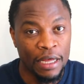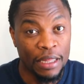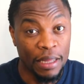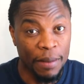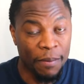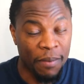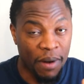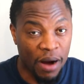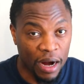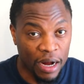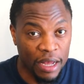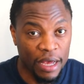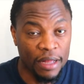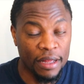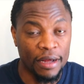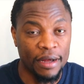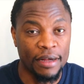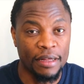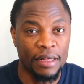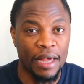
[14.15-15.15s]
The
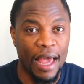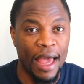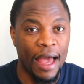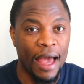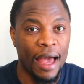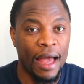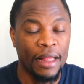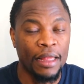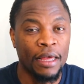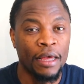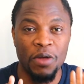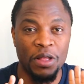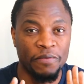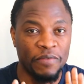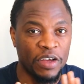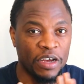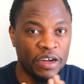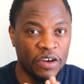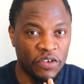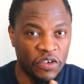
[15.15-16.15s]
market has had one
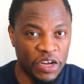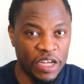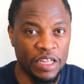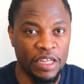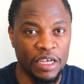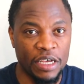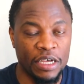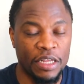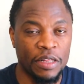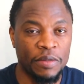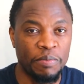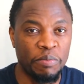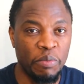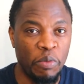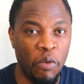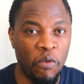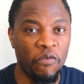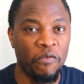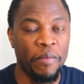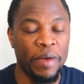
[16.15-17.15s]
of the craziest
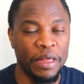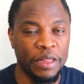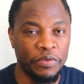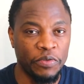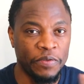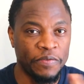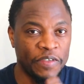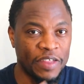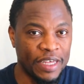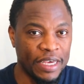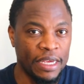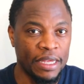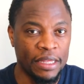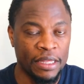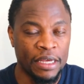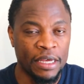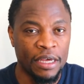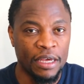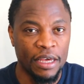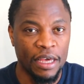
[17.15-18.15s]
movements we've
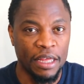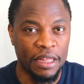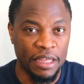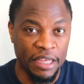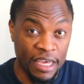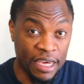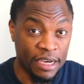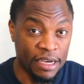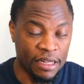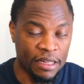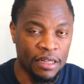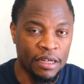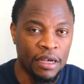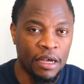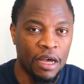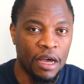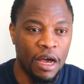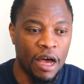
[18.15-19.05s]
seen in years.